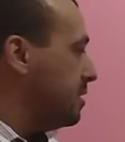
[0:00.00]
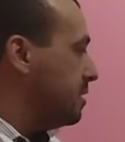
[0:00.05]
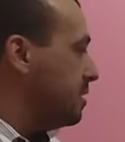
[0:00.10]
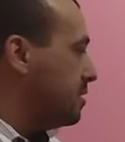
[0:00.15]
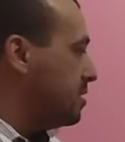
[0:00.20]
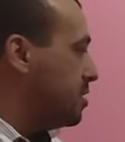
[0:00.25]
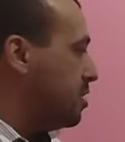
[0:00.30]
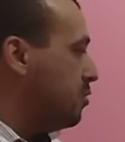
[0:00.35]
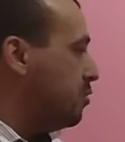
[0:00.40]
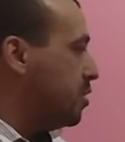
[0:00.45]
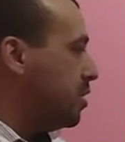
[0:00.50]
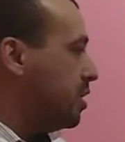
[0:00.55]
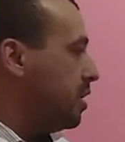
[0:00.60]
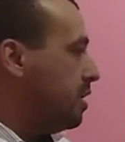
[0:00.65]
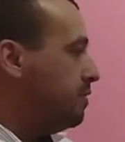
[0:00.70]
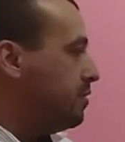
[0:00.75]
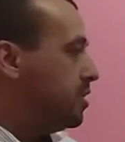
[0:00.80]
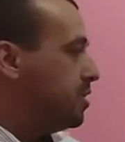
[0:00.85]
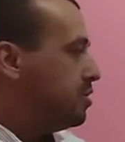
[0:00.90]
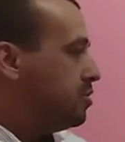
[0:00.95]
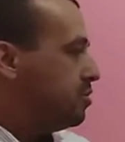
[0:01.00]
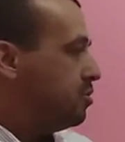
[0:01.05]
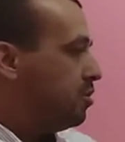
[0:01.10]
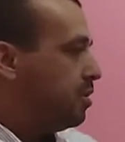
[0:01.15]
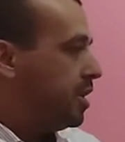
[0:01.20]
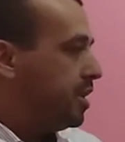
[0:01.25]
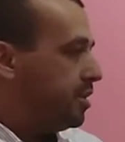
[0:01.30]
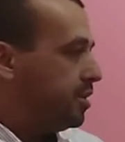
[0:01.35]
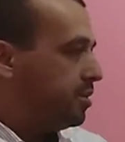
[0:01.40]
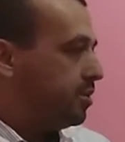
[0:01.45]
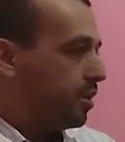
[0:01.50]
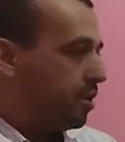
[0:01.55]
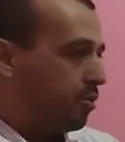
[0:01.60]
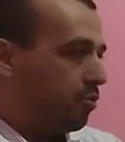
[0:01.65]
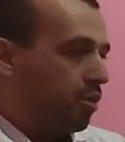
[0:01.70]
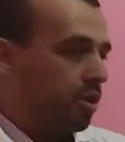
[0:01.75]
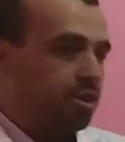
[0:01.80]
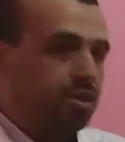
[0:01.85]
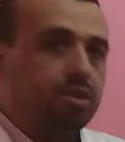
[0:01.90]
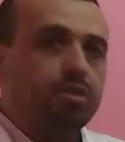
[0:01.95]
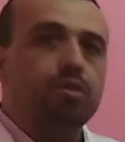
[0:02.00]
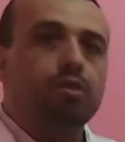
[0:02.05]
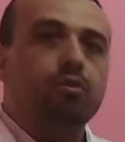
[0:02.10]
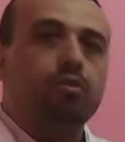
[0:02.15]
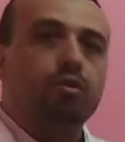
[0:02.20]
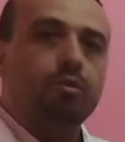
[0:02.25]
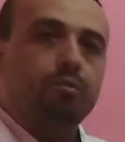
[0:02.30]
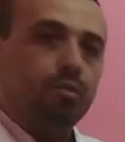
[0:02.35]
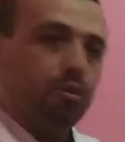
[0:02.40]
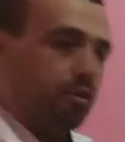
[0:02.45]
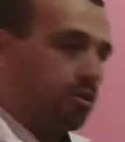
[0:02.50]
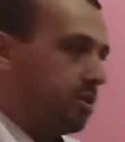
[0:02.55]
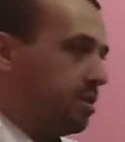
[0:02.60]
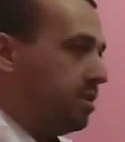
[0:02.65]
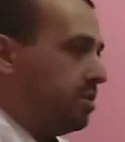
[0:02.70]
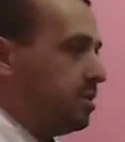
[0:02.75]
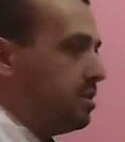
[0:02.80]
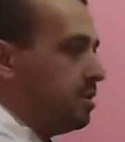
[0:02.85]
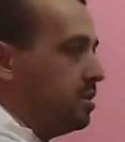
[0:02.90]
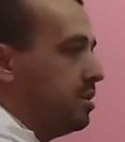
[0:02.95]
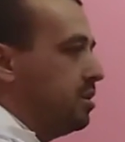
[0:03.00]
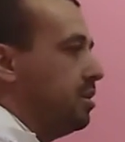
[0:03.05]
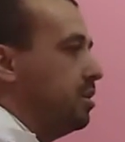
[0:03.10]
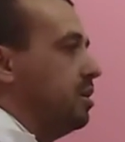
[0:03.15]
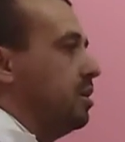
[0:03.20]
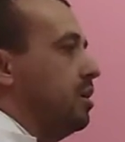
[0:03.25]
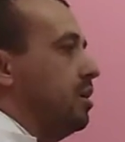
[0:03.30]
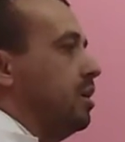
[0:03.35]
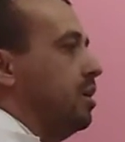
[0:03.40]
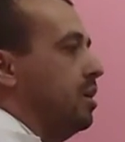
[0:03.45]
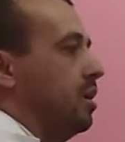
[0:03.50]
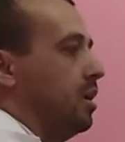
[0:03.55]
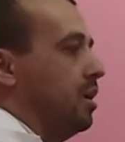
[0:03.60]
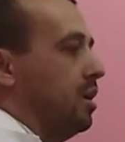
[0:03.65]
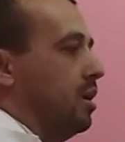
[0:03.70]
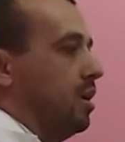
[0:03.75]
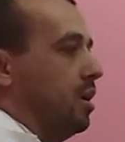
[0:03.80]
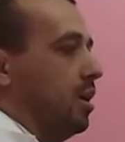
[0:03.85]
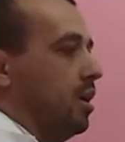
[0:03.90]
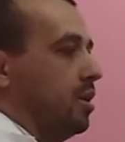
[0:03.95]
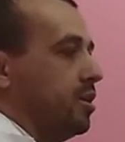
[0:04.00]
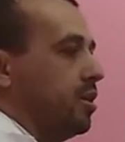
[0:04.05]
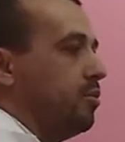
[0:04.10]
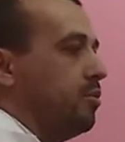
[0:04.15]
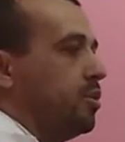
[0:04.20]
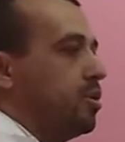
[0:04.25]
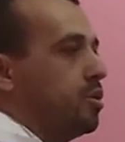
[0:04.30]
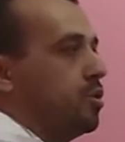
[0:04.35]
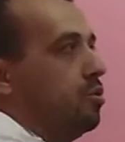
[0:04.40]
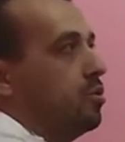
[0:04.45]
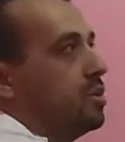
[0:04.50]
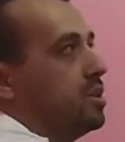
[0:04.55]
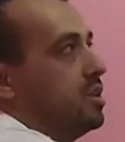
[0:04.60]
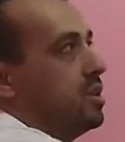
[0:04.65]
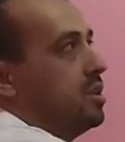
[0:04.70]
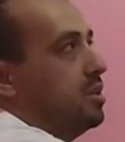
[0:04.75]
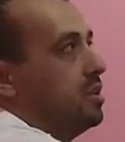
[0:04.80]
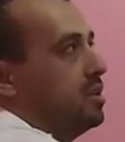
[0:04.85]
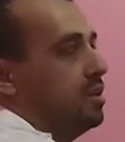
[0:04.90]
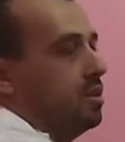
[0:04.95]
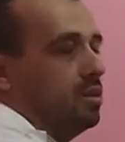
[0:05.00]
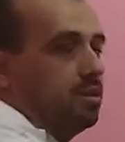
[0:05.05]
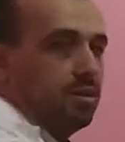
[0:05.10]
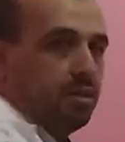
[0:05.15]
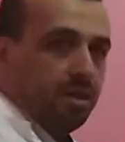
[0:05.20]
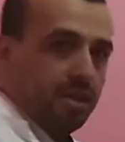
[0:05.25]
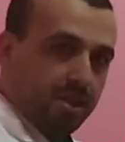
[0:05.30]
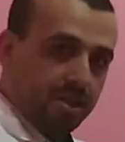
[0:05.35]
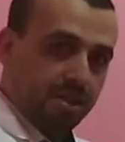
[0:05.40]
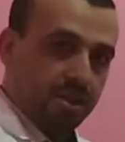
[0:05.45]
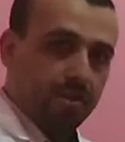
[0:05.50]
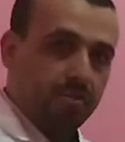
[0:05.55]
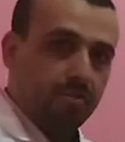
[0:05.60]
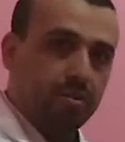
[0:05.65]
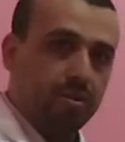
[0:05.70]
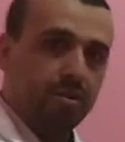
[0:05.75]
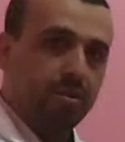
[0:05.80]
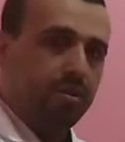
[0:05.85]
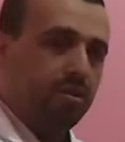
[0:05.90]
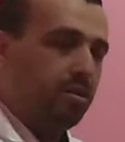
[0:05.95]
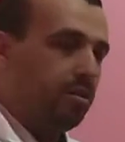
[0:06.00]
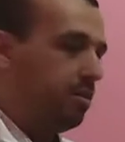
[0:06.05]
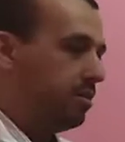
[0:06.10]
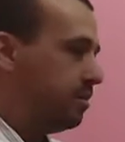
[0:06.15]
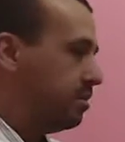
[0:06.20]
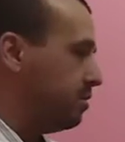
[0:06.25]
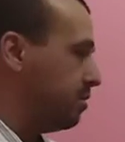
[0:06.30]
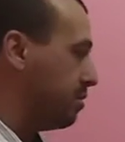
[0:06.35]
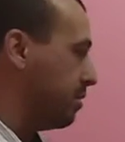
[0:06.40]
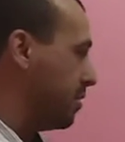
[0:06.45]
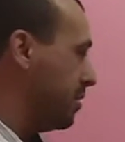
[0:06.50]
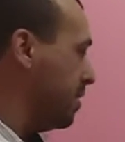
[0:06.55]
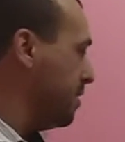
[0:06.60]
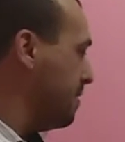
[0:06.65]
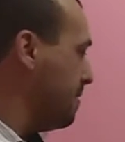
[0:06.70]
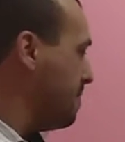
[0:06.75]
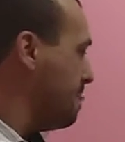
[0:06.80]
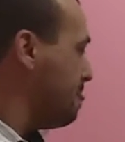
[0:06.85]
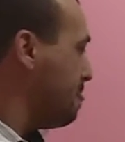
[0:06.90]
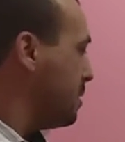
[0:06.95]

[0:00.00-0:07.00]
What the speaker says: So we graph this two linear equation, or we plot it, and then we show it in the example. Okay.